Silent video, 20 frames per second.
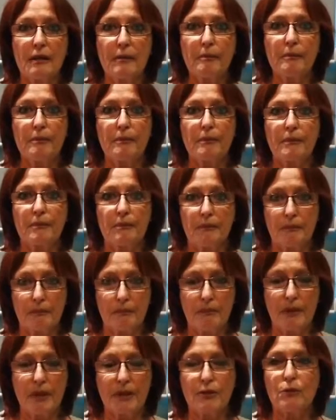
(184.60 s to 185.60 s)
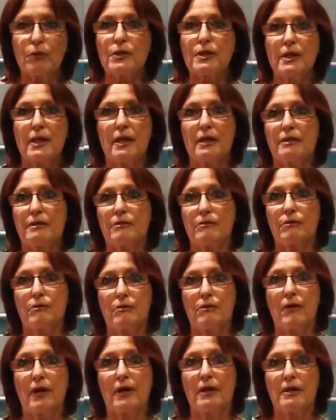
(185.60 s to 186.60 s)
keep my daughter at
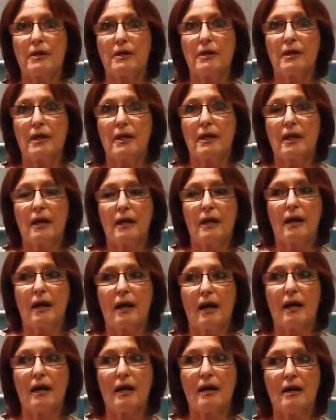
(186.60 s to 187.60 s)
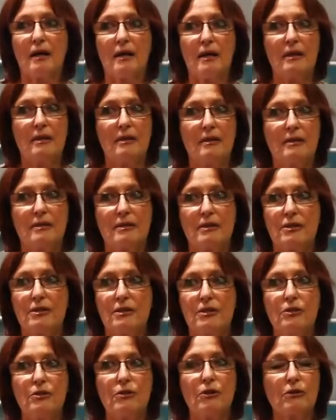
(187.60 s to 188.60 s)
Aurora. I
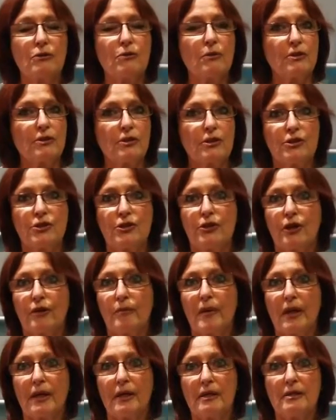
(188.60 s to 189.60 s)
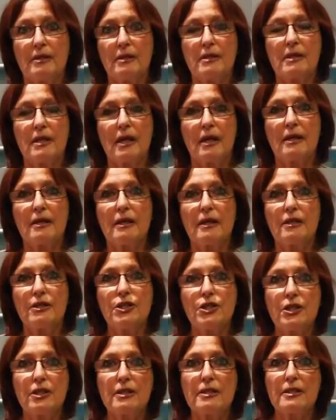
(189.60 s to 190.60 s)
do not want her to go back into state
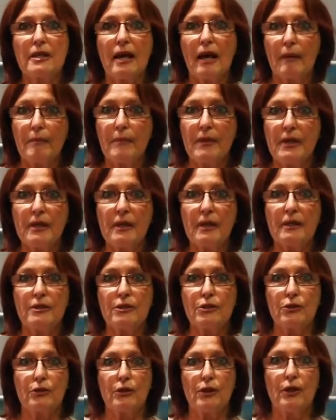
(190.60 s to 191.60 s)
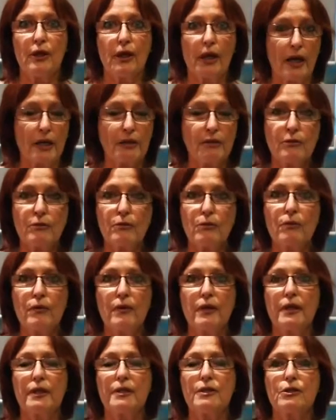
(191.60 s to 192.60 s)
care. She's happy. It's at
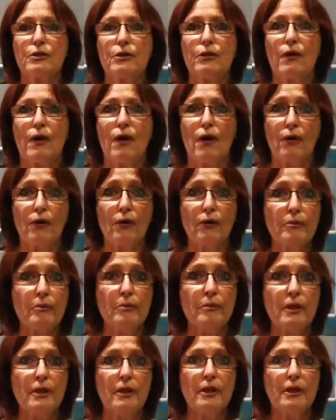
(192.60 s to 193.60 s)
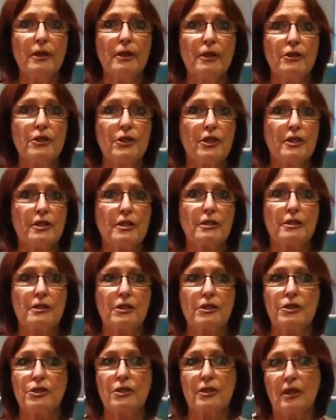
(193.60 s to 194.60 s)
Aurora. It's her home. She
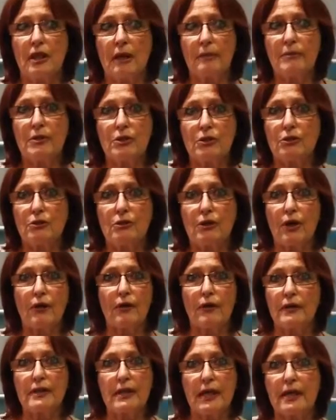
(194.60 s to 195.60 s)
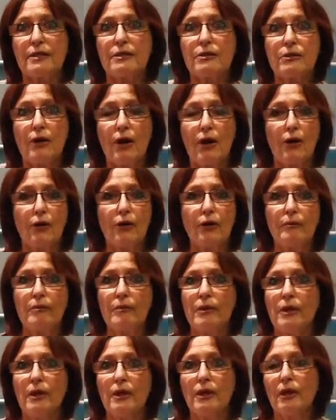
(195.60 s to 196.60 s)
comes to know it as her
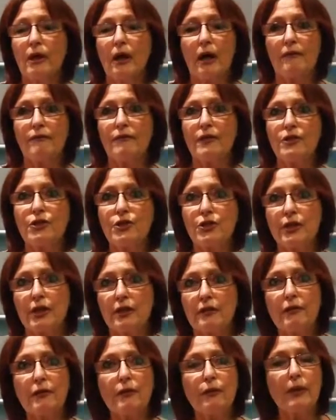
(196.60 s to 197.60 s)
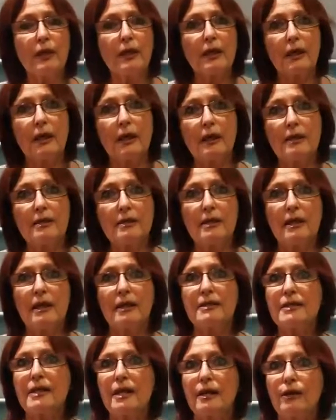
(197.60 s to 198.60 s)
home. I fetch her every weekend
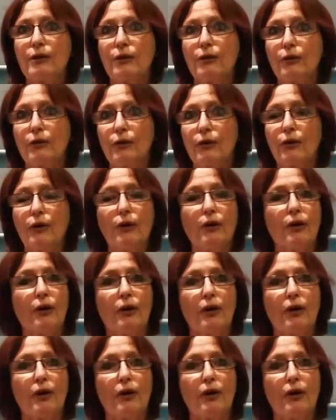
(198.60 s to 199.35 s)
and I take her